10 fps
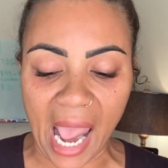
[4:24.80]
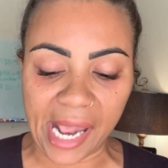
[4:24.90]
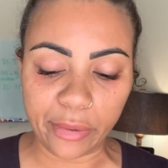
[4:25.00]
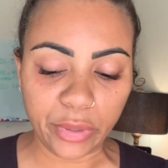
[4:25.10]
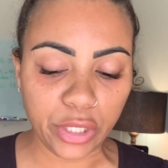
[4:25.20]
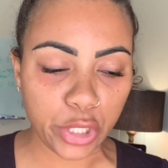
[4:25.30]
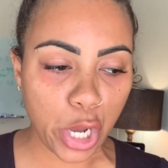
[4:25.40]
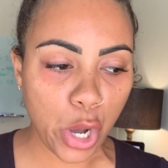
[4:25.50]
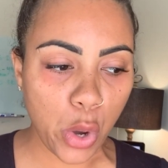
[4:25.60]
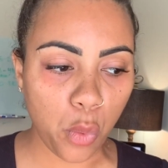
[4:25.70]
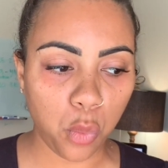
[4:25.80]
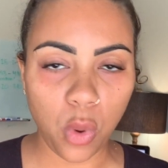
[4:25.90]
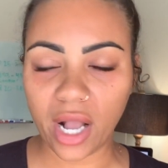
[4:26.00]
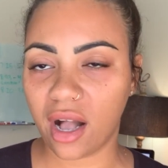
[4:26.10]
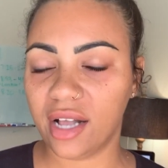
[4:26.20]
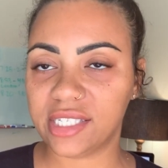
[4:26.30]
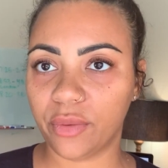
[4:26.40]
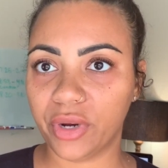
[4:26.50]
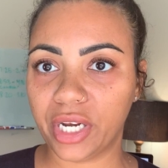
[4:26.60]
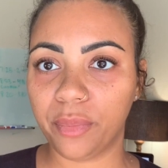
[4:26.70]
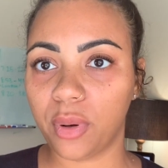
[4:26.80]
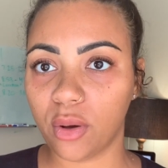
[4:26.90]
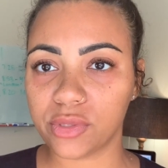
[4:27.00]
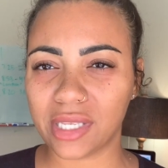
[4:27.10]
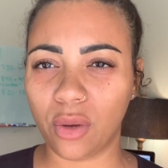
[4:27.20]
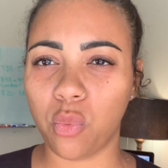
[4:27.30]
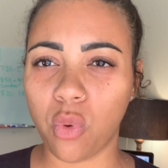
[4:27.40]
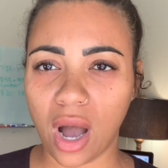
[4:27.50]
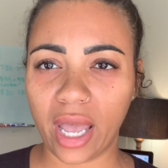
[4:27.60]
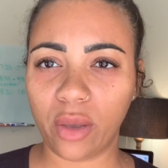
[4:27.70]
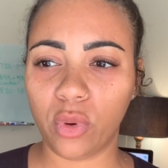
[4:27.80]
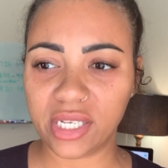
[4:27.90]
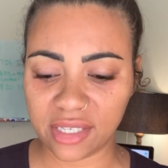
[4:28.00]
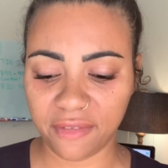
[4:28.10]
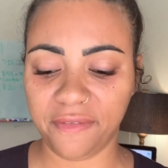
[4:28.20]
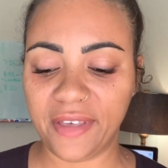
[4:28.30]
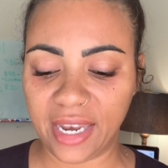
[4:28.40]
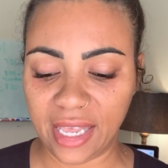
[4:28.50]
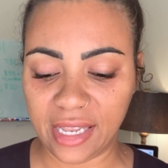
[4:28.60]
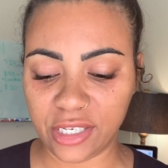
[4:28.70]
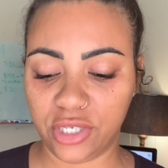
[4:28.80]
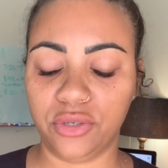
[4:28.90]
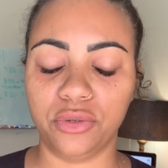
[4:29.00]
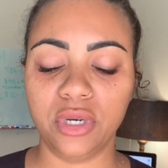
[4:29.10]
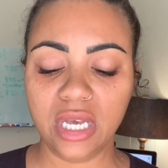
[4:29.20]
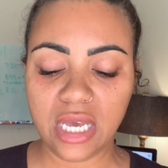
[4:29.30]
And we know what content we're going to post, like why, what does it fit into.